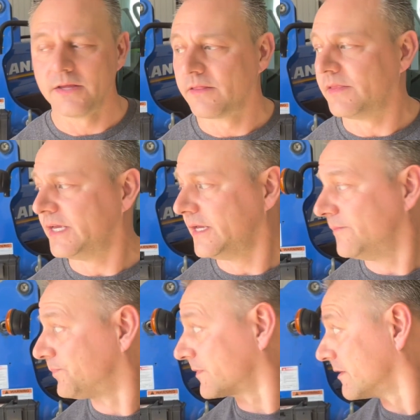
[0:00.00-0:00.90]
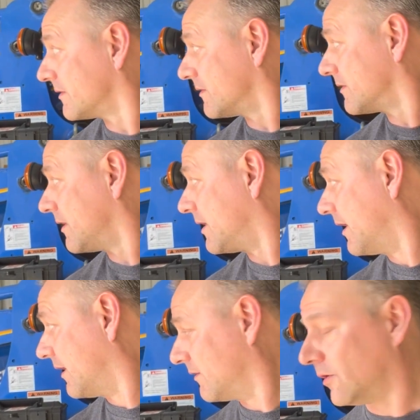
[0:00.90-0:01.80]
The
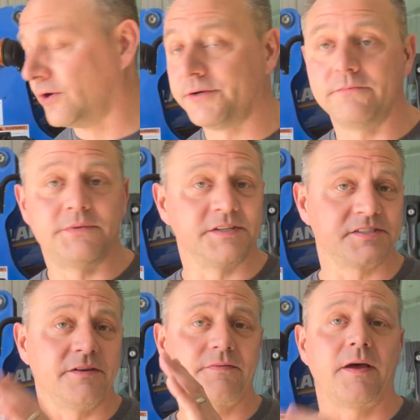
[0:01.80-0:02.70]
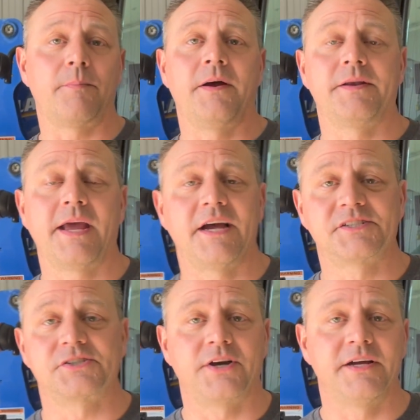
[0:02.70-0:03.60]
hood does lift up on gas
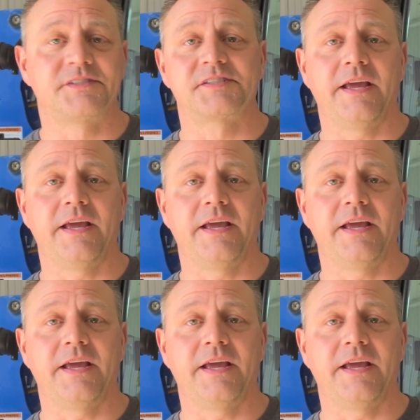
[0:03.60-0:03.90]
struts,